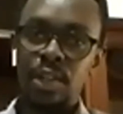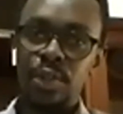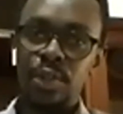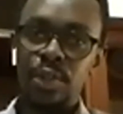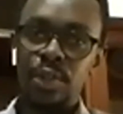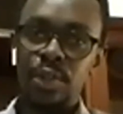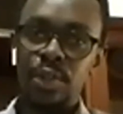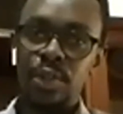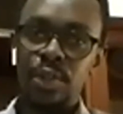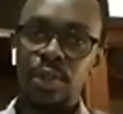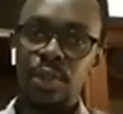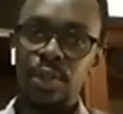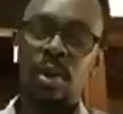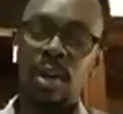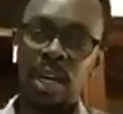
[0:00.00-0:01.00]
due to
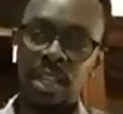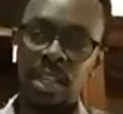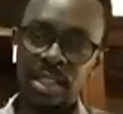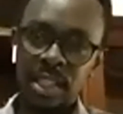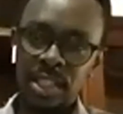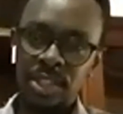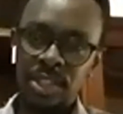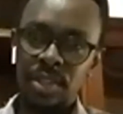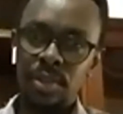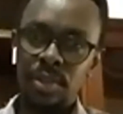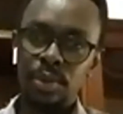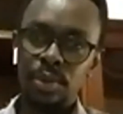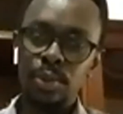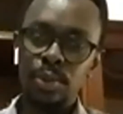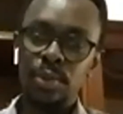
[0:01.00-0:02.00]
colonization or
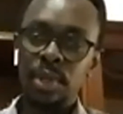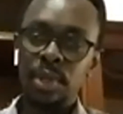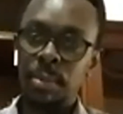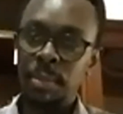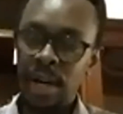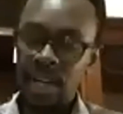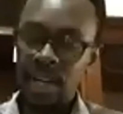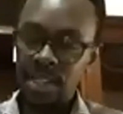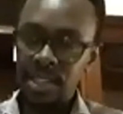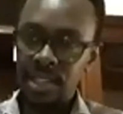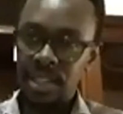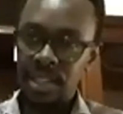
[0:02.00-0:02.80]
due to the past,